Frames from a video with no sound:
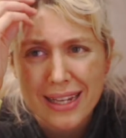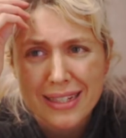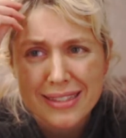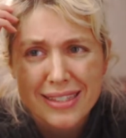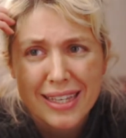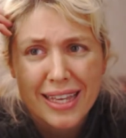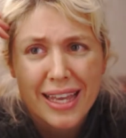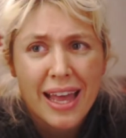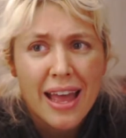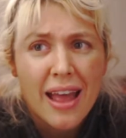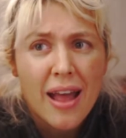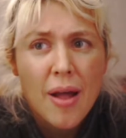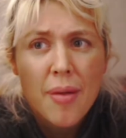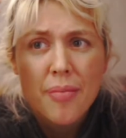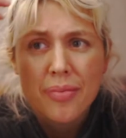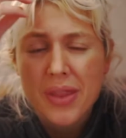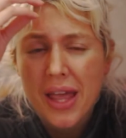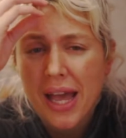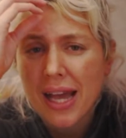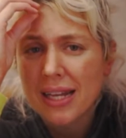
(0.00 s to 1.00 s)
And it's like,
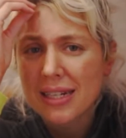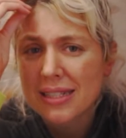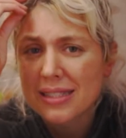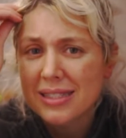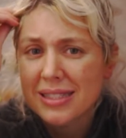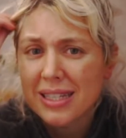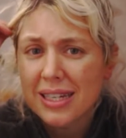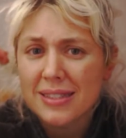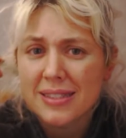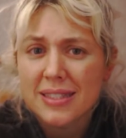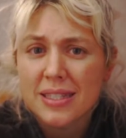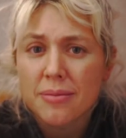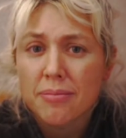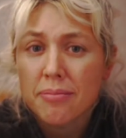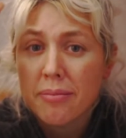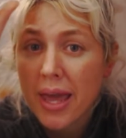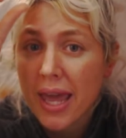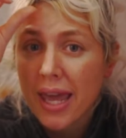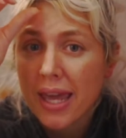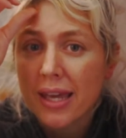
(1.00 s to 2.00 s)
that doesn't
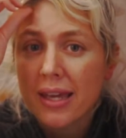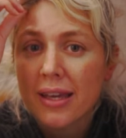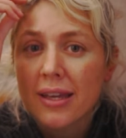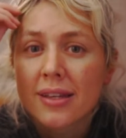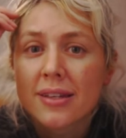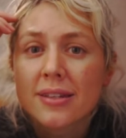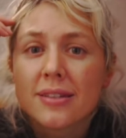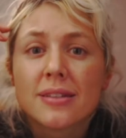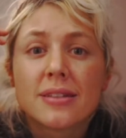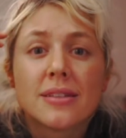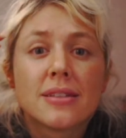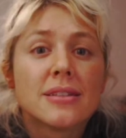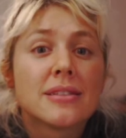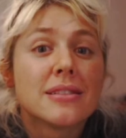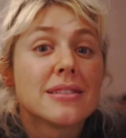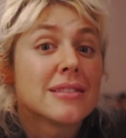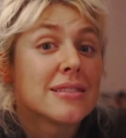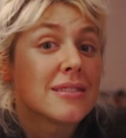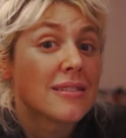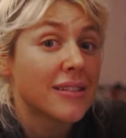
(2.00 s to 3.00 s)
make
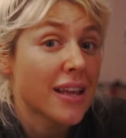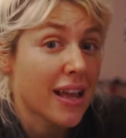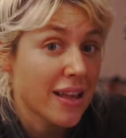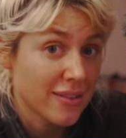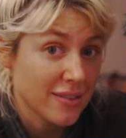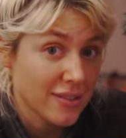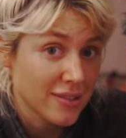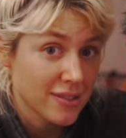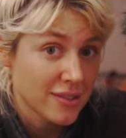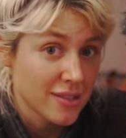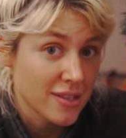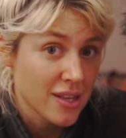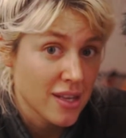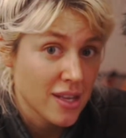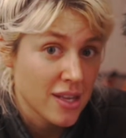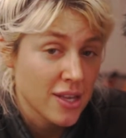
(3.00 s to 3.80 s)
sense.